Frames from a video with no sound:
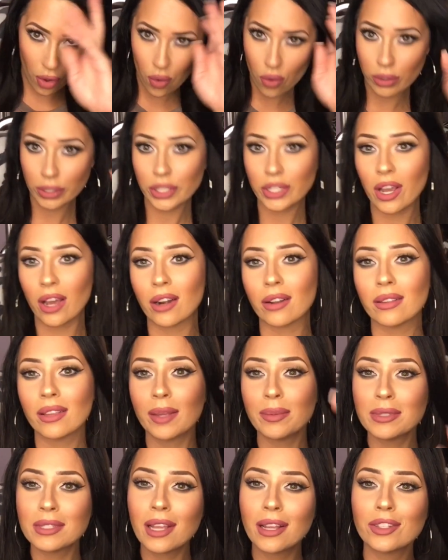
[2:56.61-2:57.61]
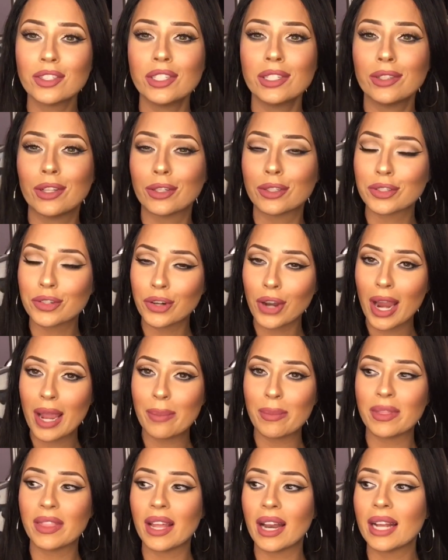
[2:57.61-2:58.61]
oh, she got her lips done, she looks
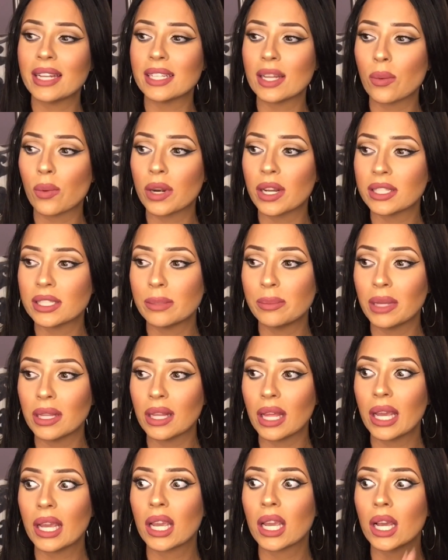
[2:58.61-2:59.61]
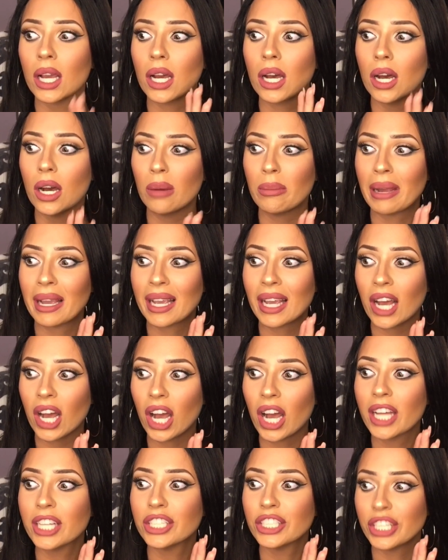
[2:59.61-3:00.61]
great, but then I didn't want it to be like, oh my
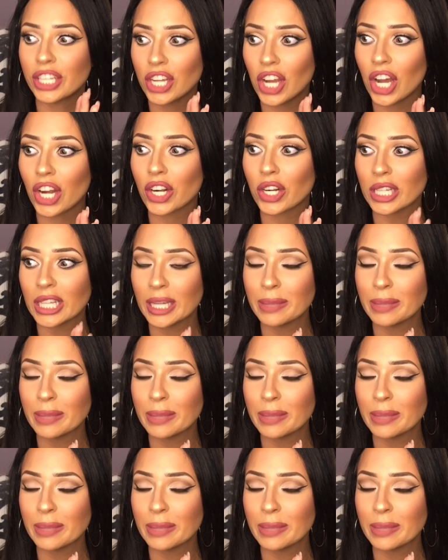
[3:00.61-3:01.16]
God, she got her